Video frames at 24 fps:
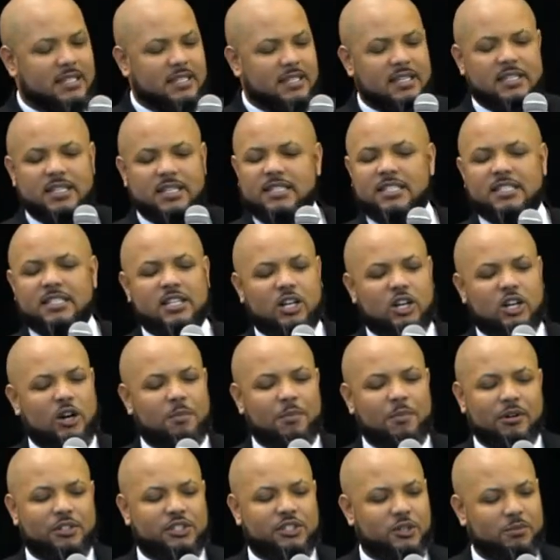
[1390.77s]
This is a
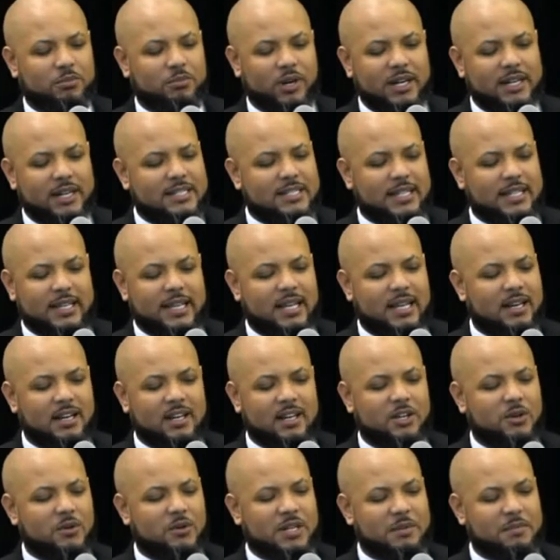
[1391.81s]
commercial break. This ain't got nothing to
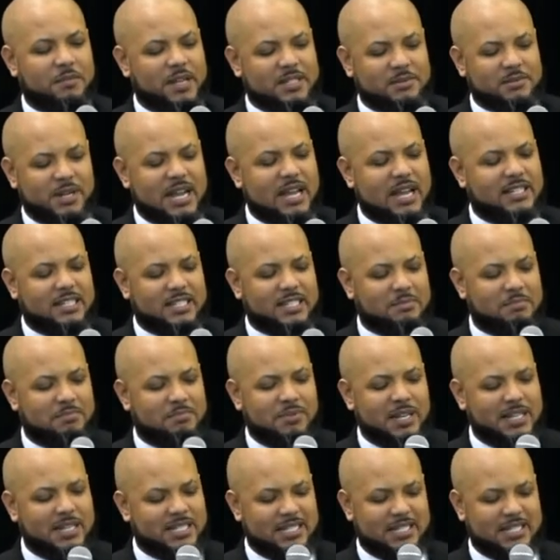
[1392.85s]
do with the message, but I just
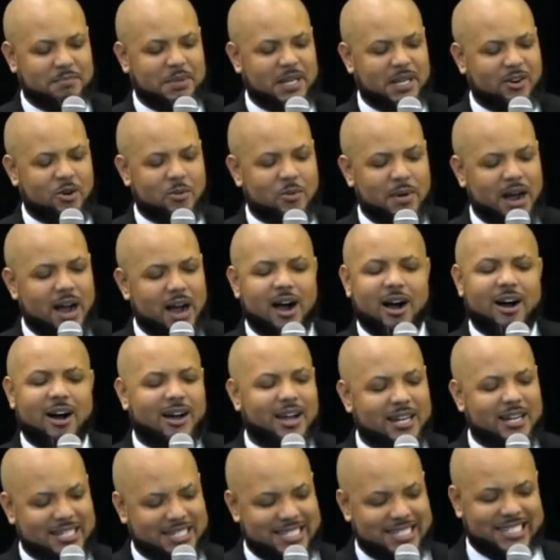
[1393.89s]
this has been on my
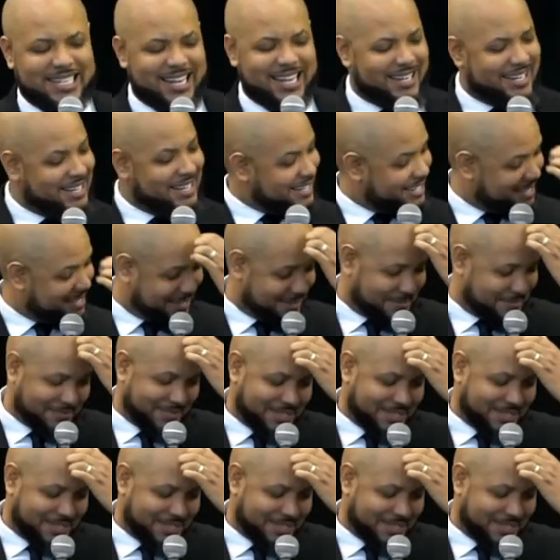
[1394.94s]
heart to say this.